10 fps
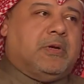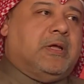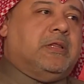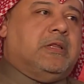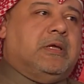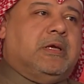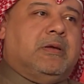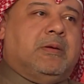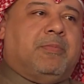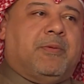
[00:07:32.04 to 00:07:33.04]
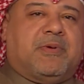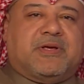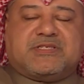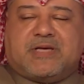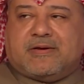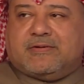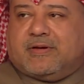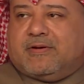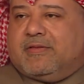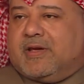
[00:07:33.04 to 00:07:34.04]
in the public sector
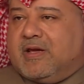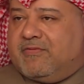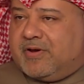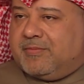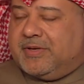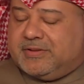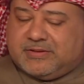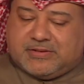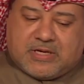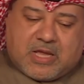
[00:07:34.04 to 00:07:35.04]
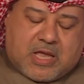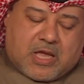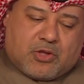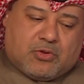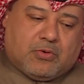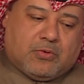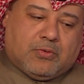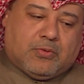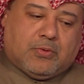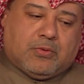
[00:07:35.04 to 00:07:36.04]
and the government
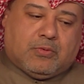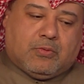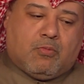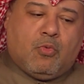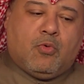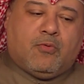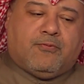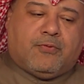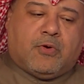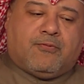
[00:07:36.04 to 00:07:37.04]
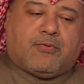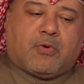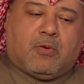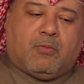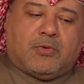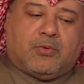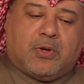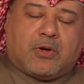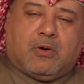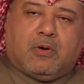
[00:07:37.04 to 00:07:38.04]
to move from what we
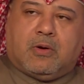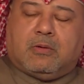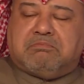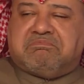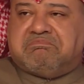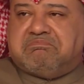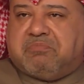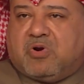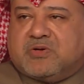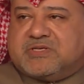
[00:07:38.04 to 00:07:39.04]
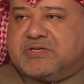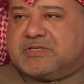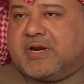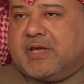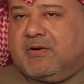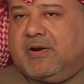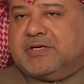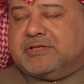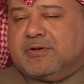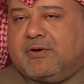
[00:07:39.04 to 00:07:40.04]
call process
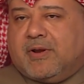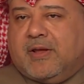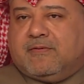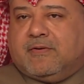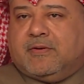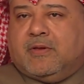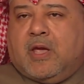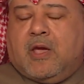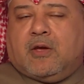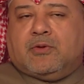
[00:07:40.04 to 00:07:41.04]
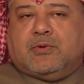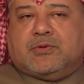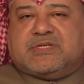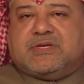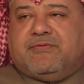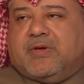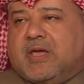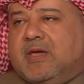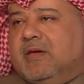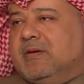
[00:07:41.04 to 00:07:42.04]
regulation-oriented to
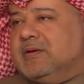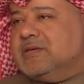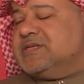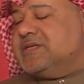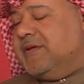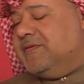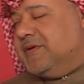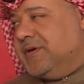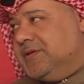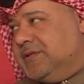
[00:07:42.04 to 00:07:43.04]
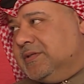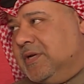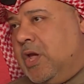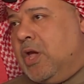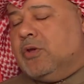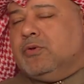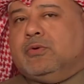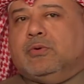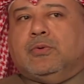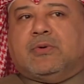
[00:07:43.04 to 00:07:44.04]
civic-centered,
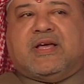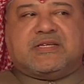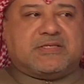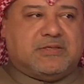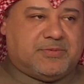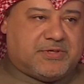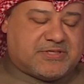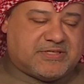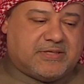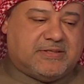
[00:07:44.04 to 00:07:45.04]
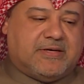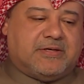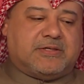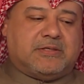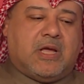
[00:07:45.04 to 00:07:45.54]
to customer-centered,